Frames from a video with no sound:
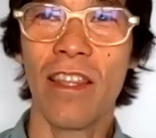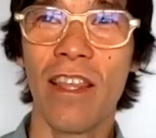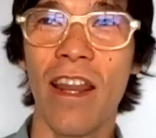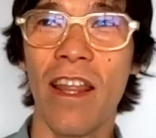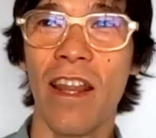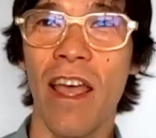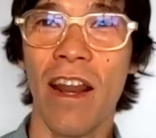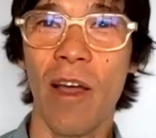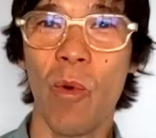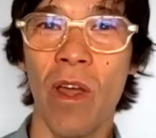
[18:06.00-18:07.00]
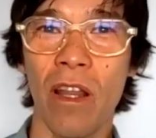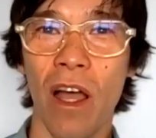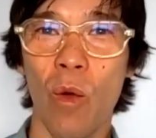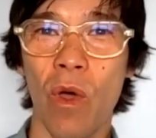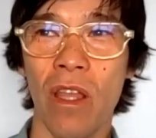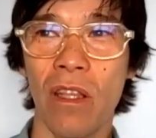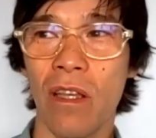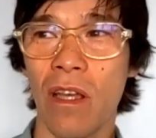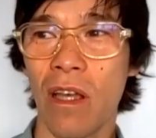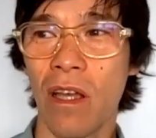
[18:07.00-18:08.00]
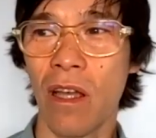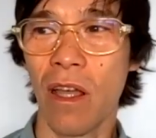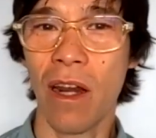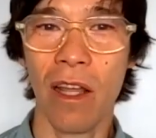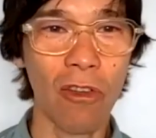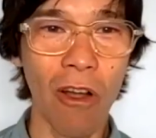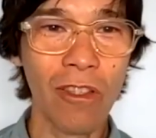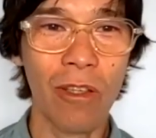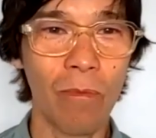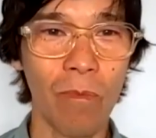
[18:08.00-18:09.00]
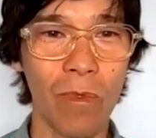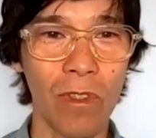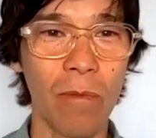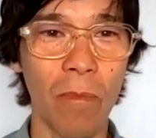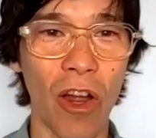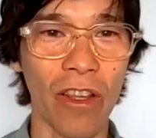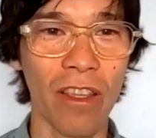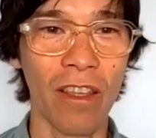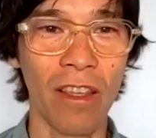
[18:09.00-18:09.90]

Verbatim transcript: kid then, and I went and I talked to Mark.